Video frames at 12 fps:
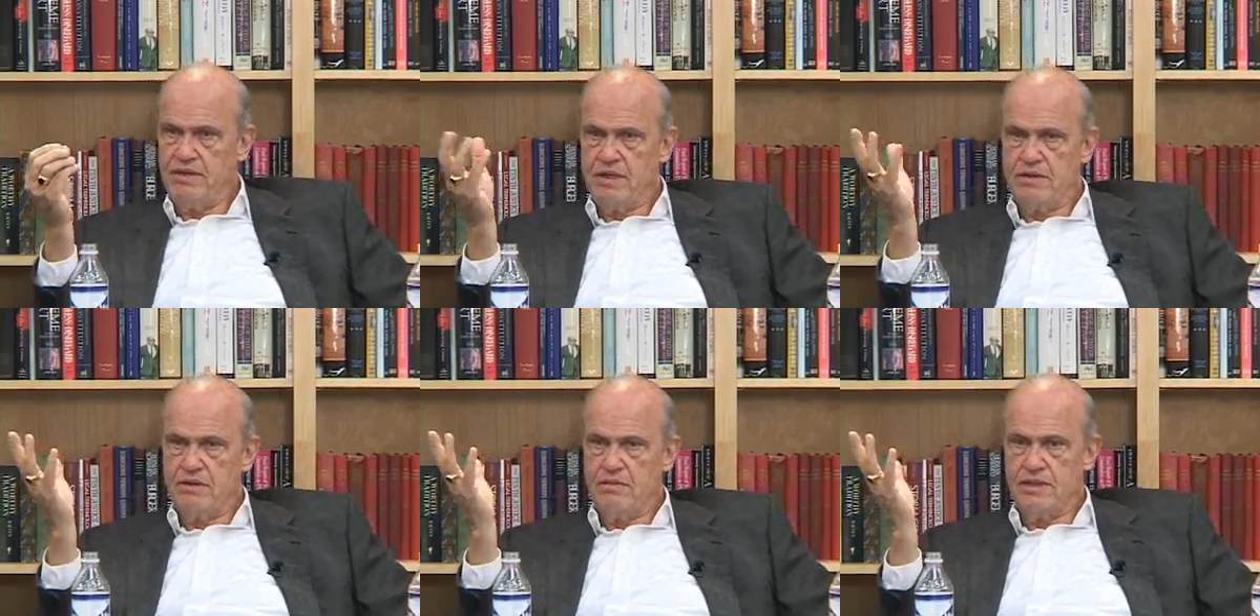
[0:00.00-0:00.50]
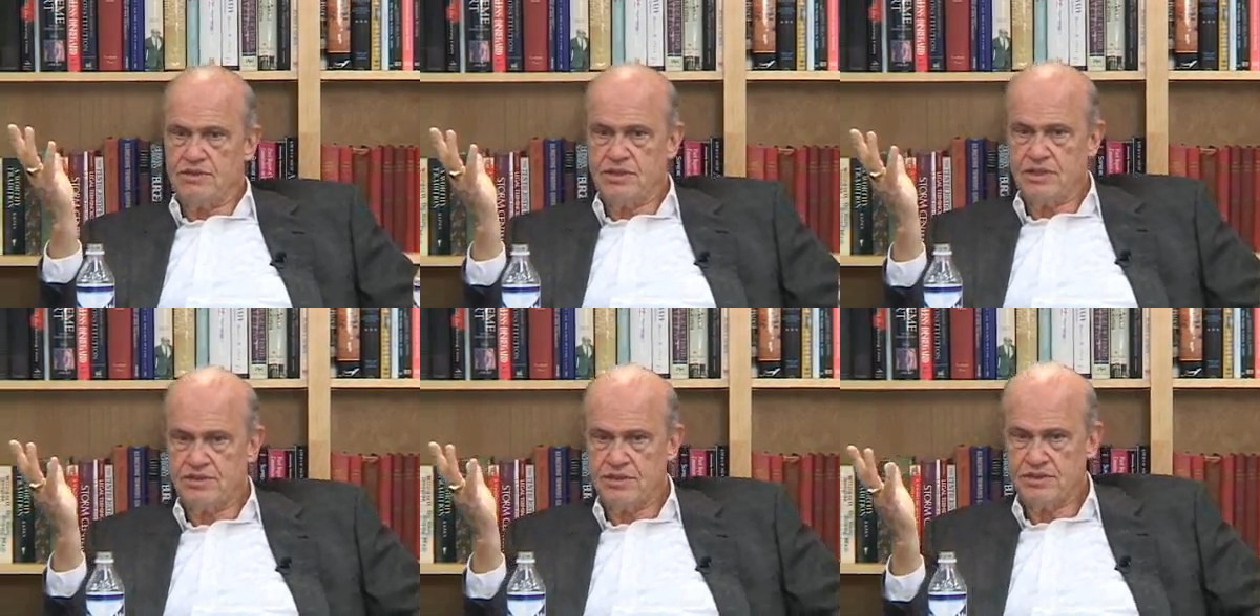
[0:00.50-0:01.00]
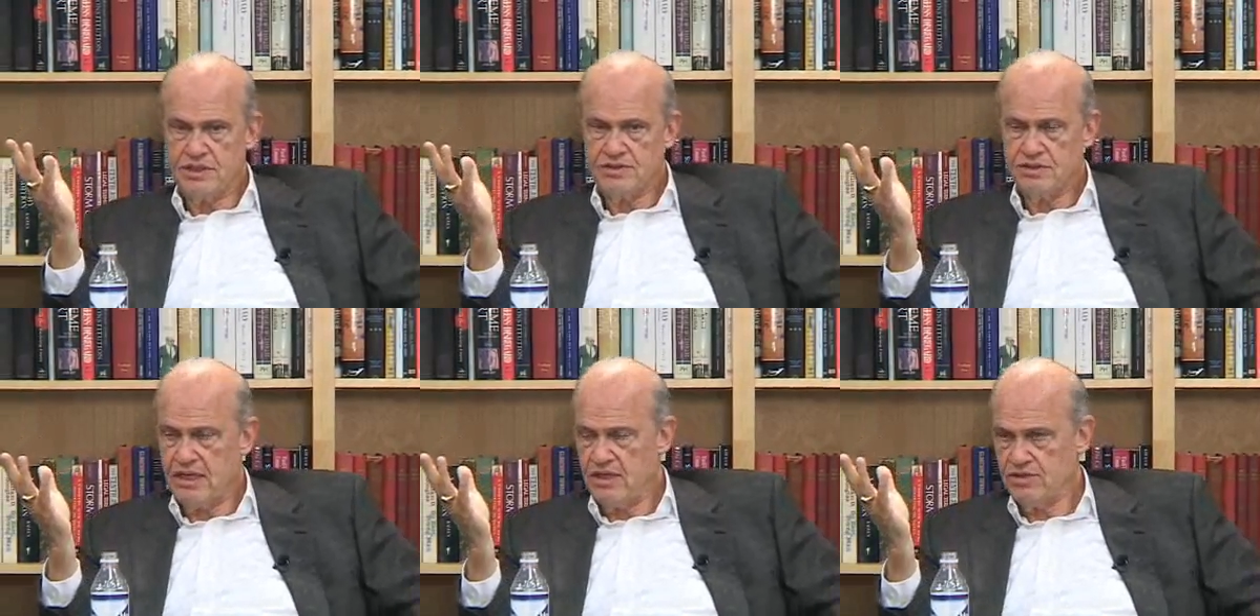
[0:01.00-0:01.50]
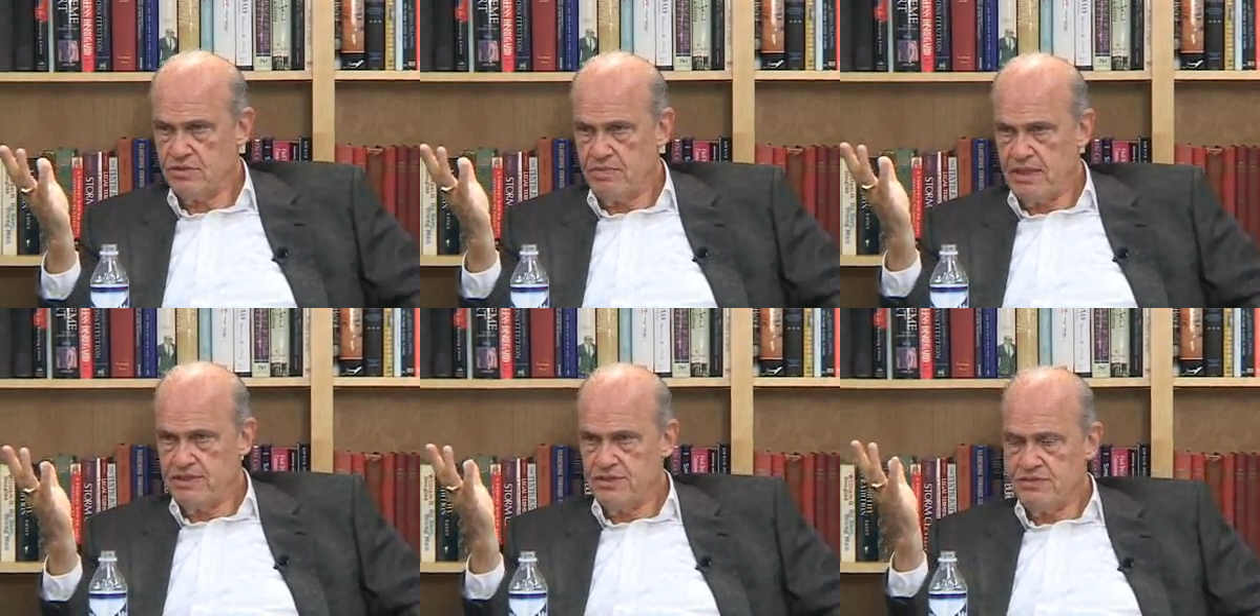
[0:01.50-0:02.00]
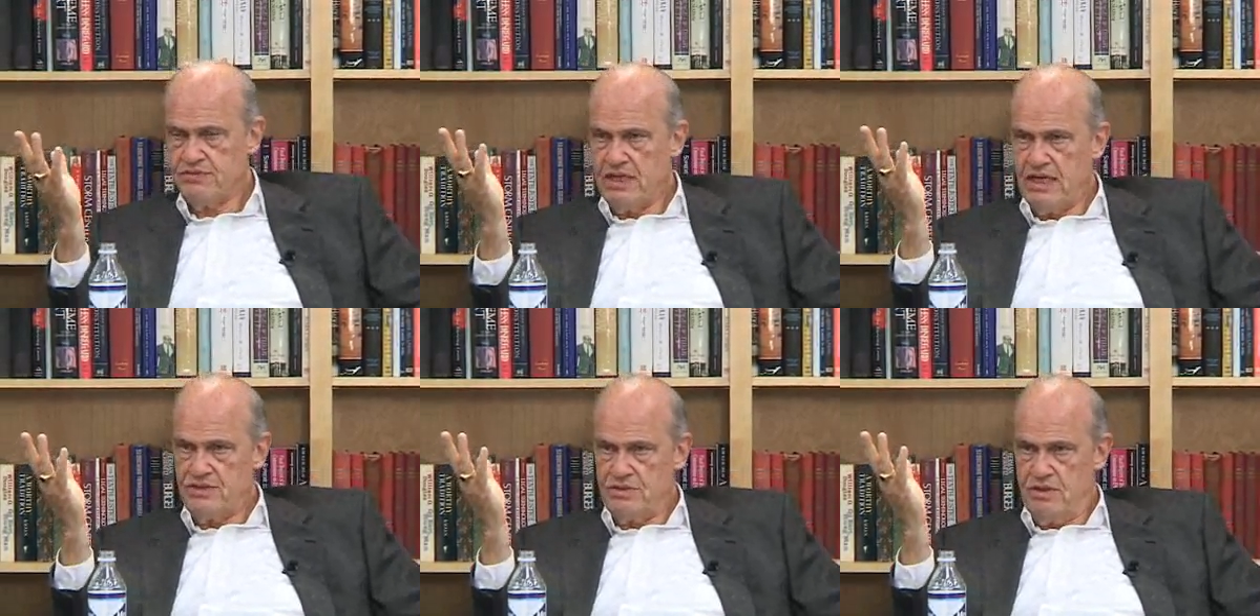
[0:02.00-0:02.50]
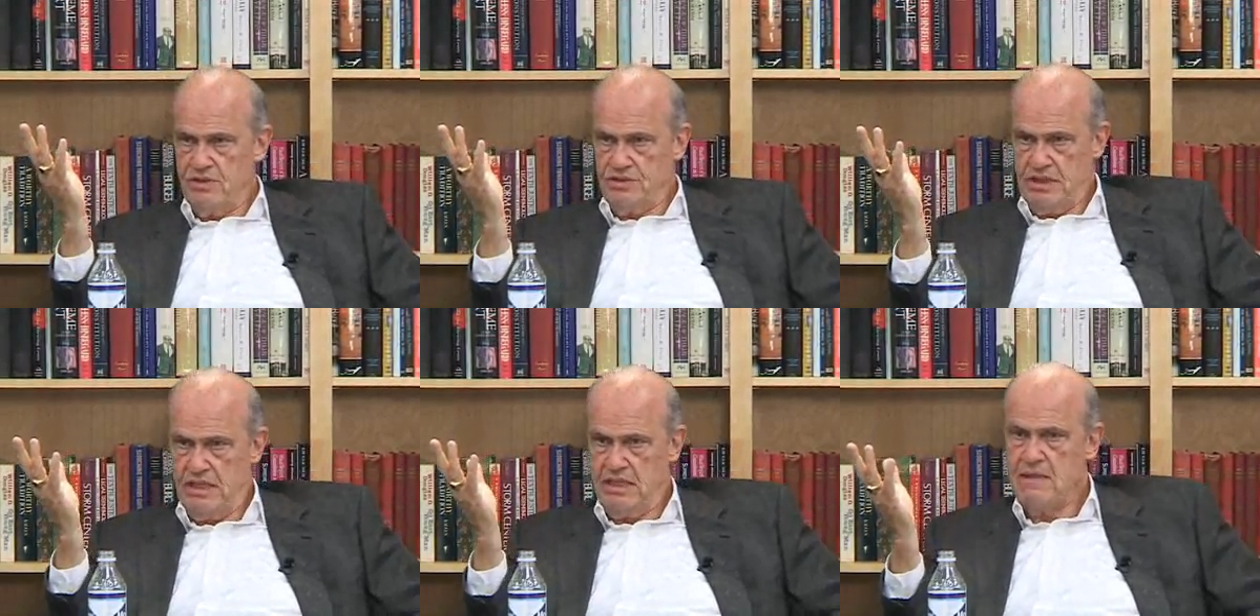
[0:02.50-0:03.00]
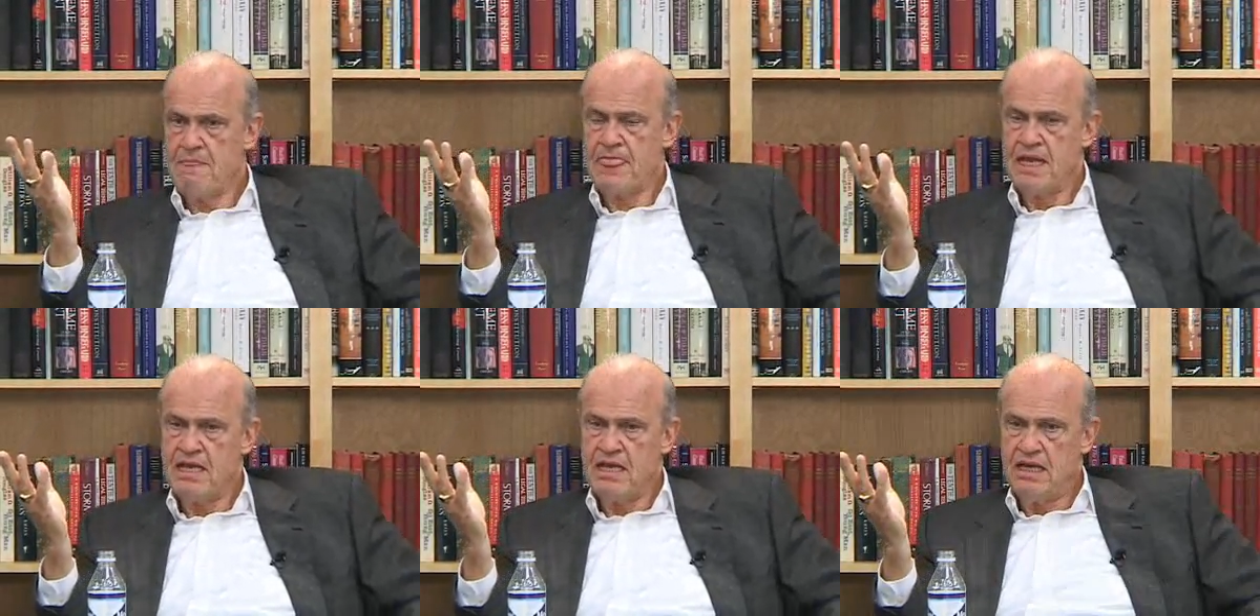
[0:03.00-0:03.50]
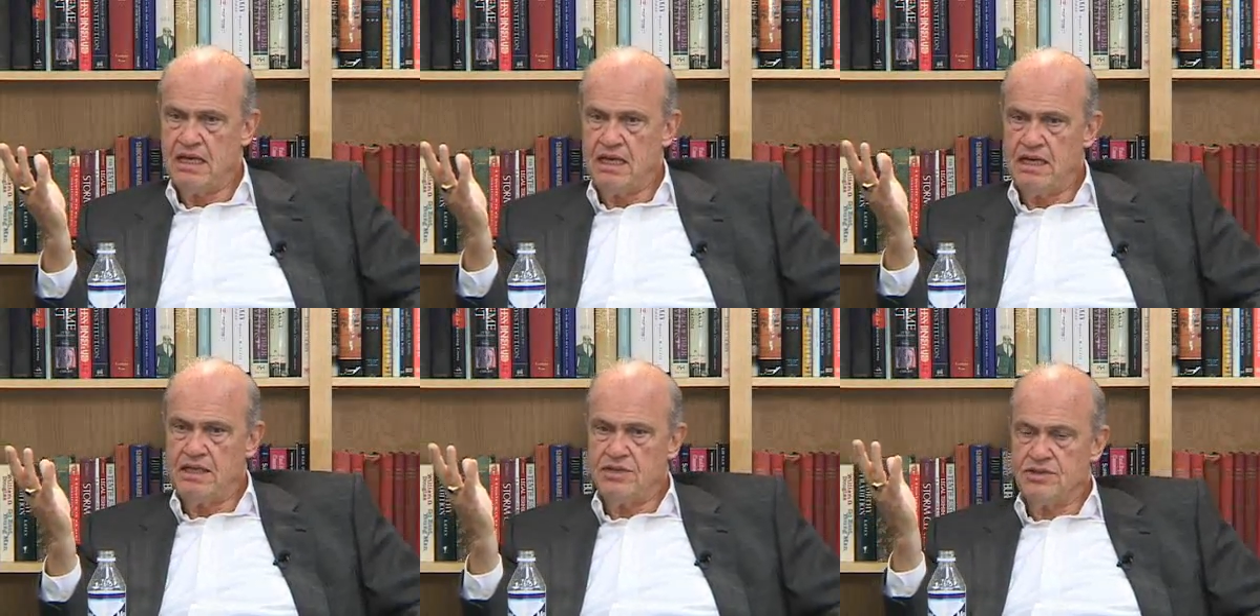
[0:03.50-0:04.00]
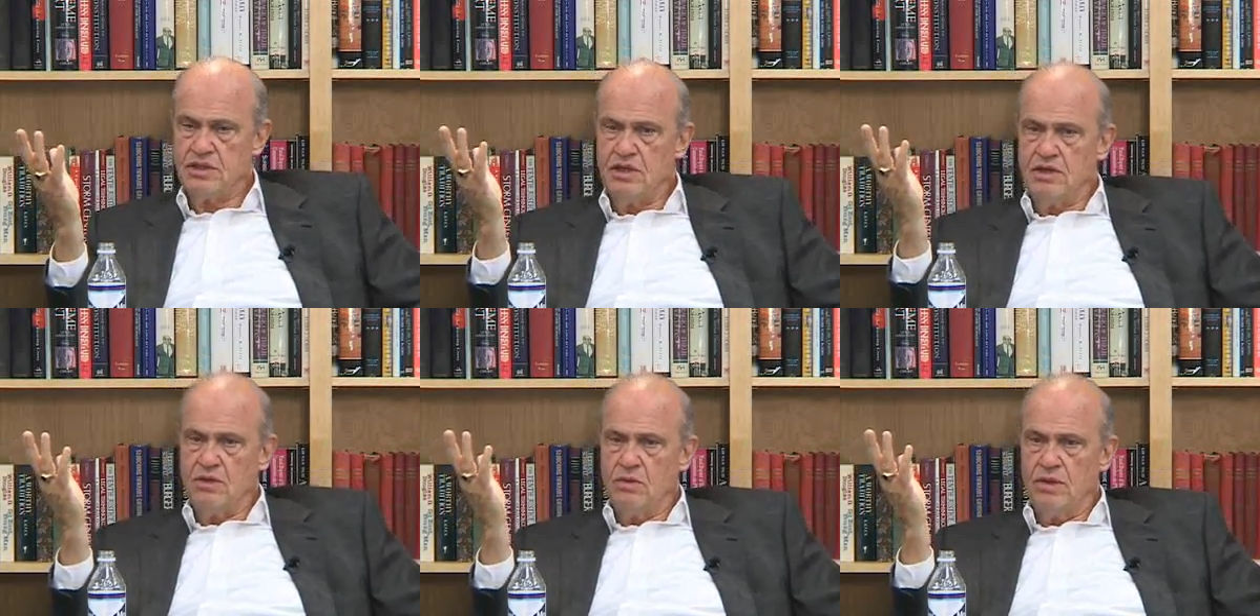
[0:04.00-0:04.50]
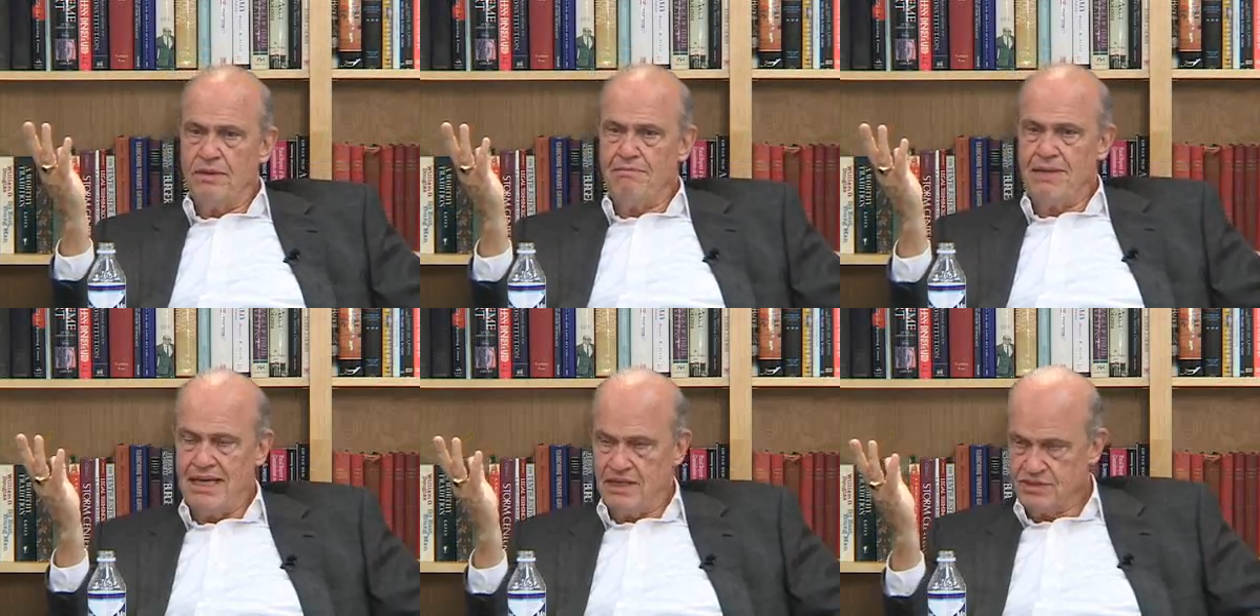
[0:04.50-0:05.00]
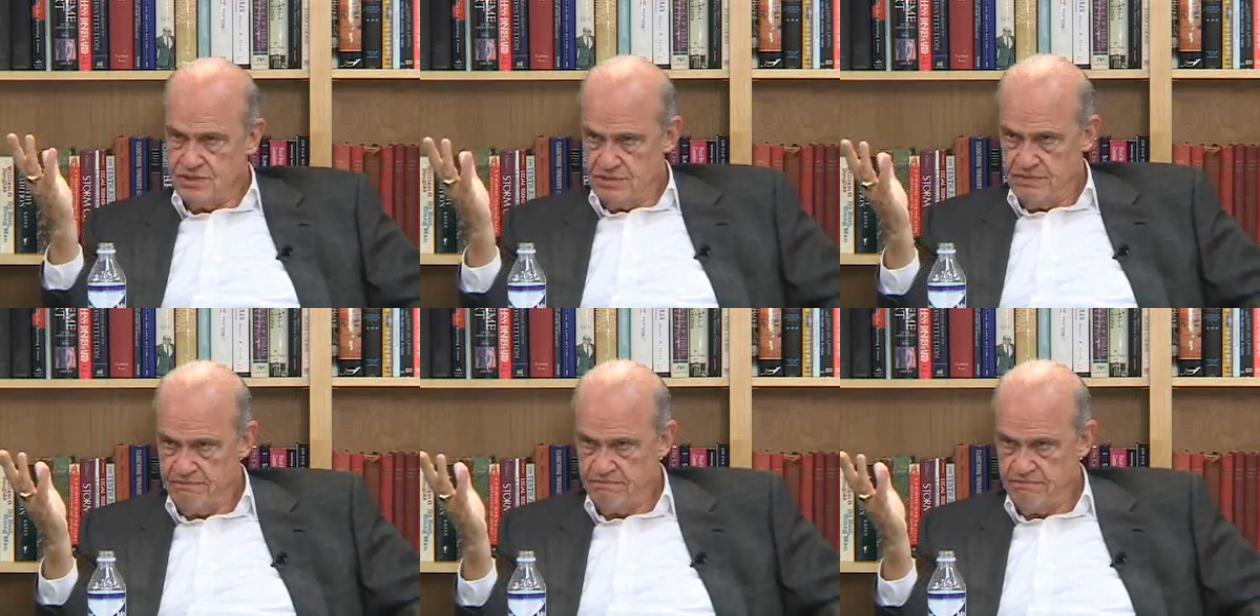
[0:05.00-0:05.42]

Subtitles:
I think there are about 66,000 pages of tax laws now. It is an unholy mess.